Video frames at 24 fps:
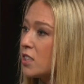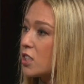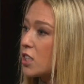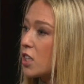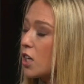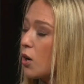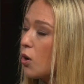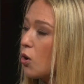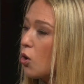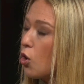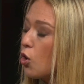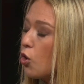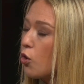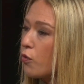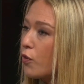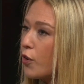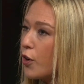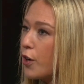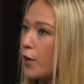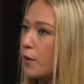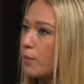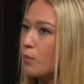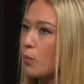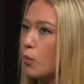to go
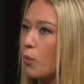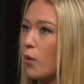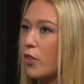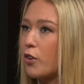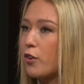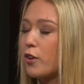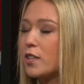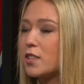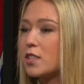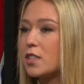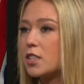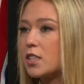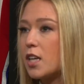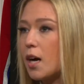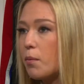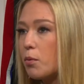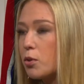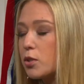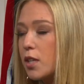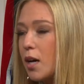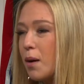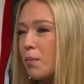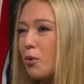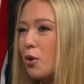over, whether it's a
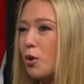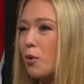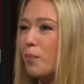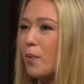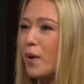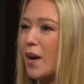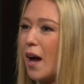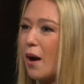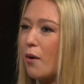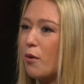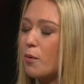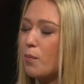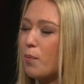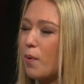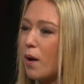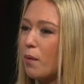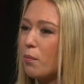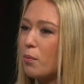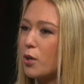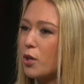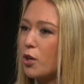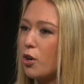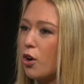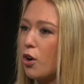double-double, but I would
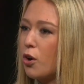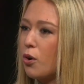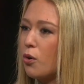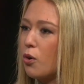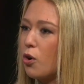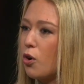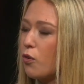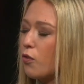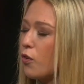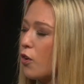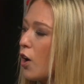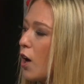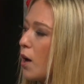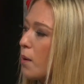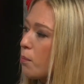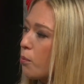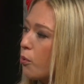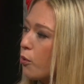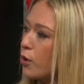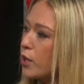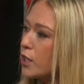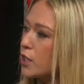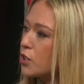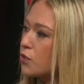probably go over on
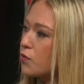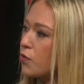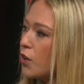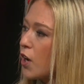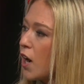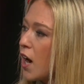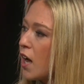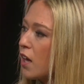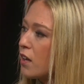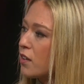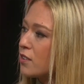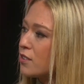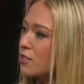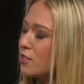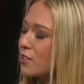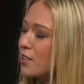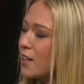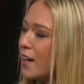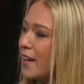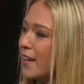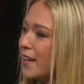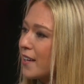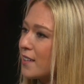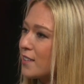points for Allen
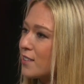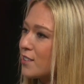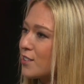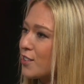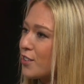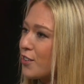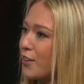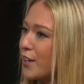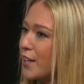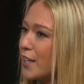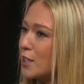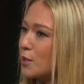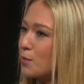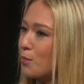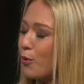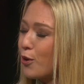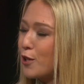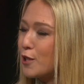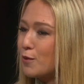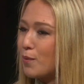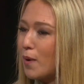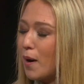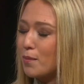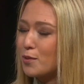tonight, considering his
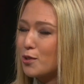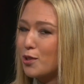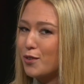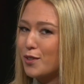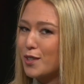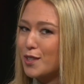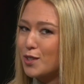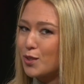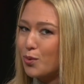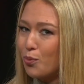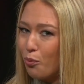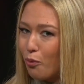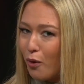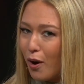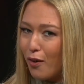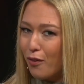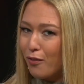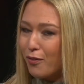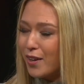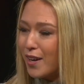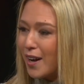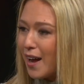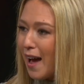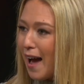points props only
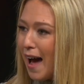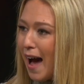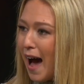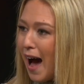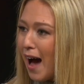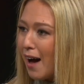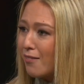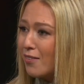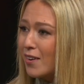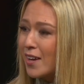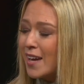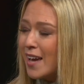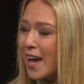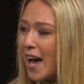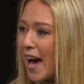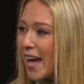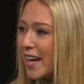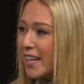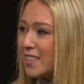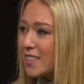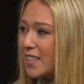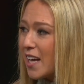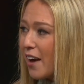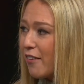12.5,
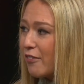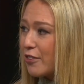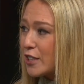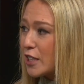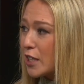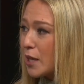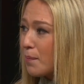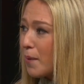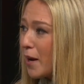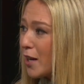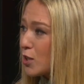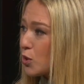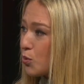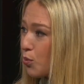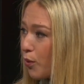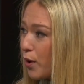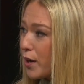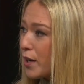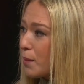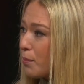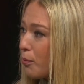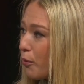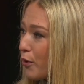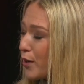and he's averaging about
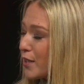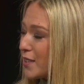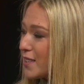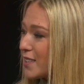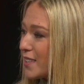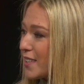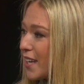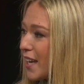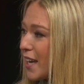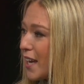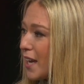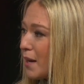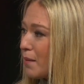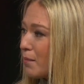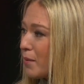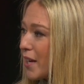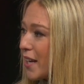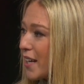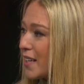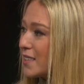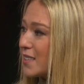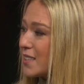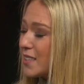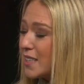20 points a game
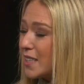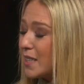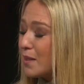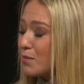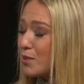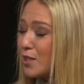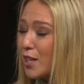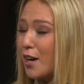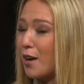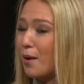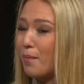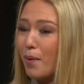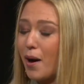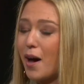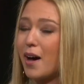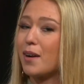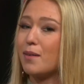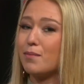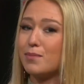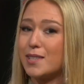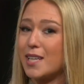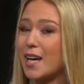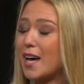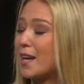against teams that are
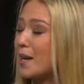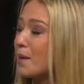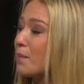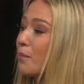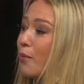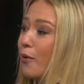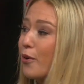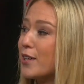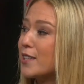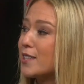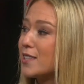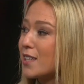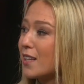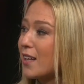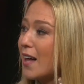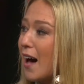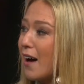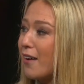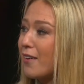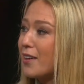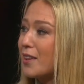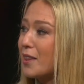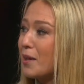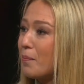bottom 10 in points
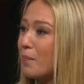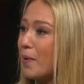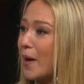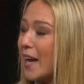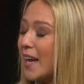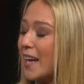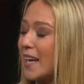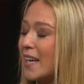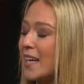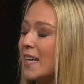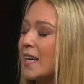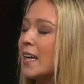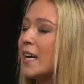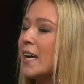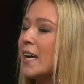allowed in the paint.